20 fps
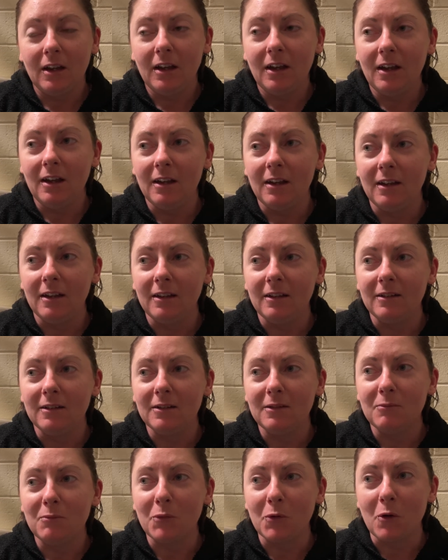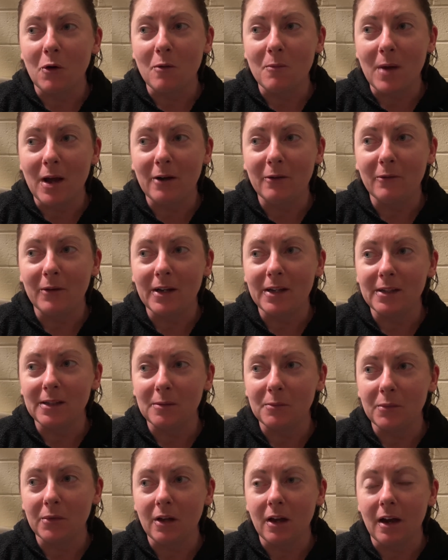and brought my
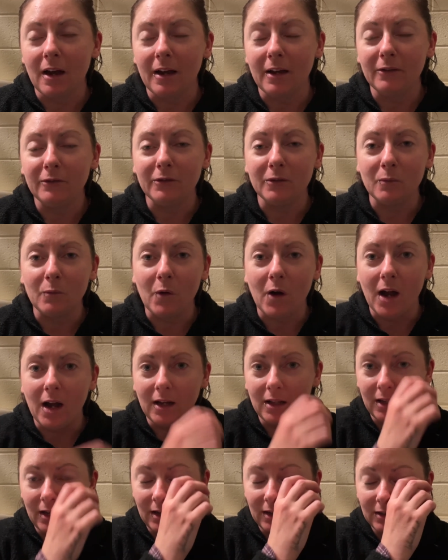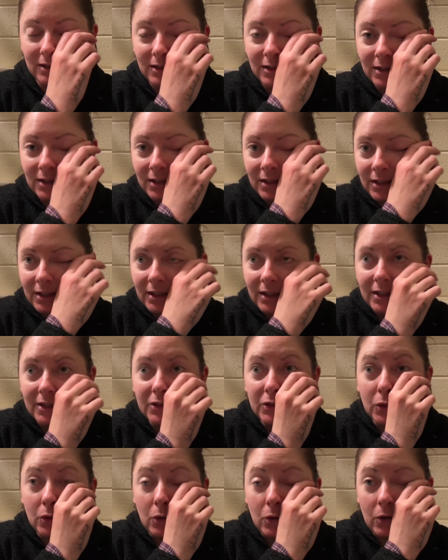resupply from Wyler
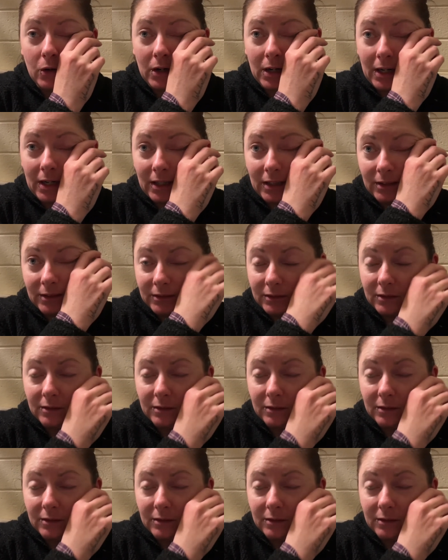to Hawker.